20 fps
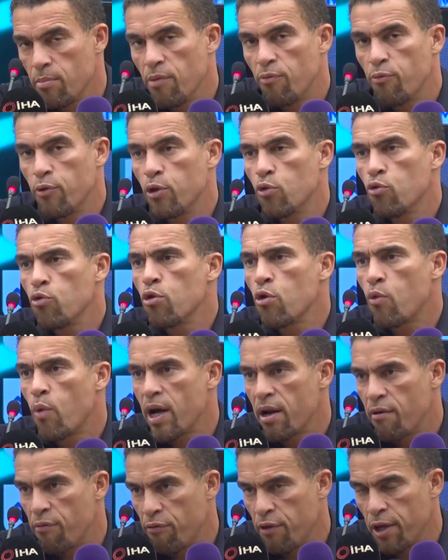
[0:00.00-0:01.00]
If we do the
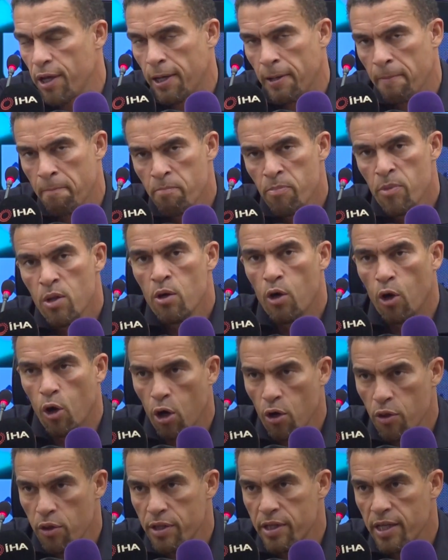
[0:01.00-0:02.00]
right thing
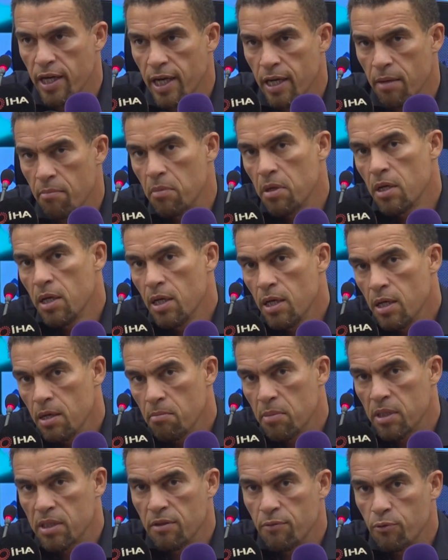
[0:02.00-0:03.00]
all the time,
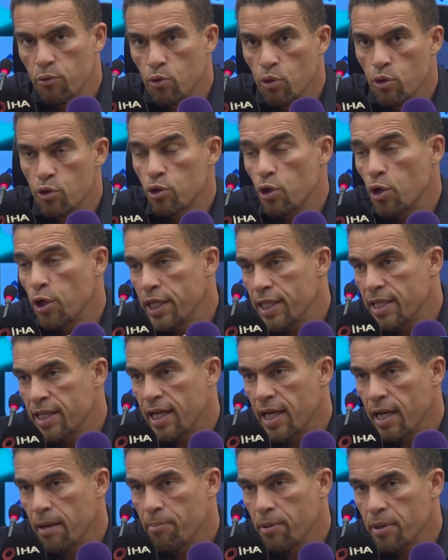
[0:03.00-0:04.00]
but if you don't score, it
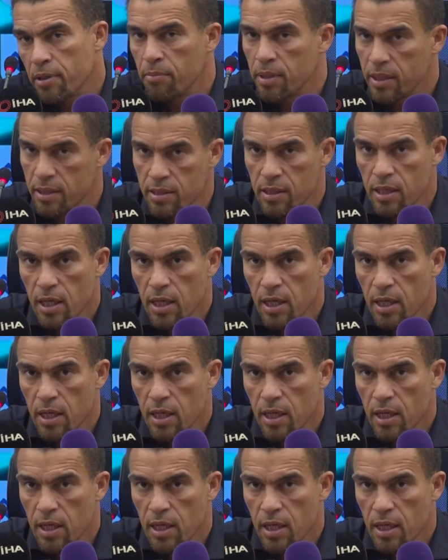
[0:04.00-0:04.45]
can happen. But